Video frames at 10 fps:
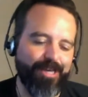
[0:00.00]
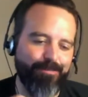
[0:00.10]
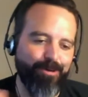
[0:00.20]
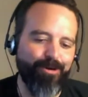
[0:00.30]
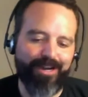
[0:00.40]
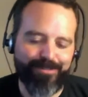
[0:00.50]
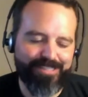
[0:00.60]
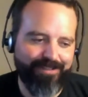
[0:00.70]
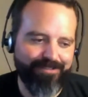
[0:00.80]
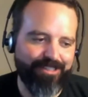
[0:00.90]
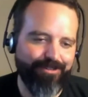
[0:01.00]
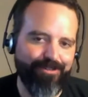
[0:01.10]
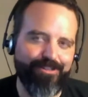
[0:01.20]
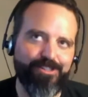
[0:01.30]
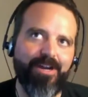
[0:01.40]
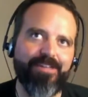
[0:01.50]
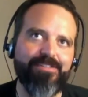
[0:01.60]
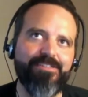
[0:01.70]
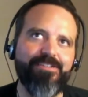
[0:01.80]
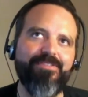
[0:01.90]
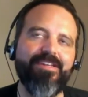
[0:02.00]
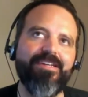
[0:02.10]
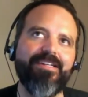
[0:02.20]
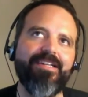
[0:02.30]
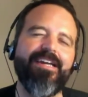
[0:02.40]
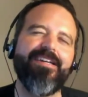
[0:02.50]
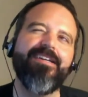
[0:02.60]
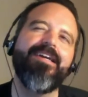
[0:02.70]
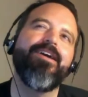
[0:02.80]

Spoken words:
like programmers have to go through this process of thinking like,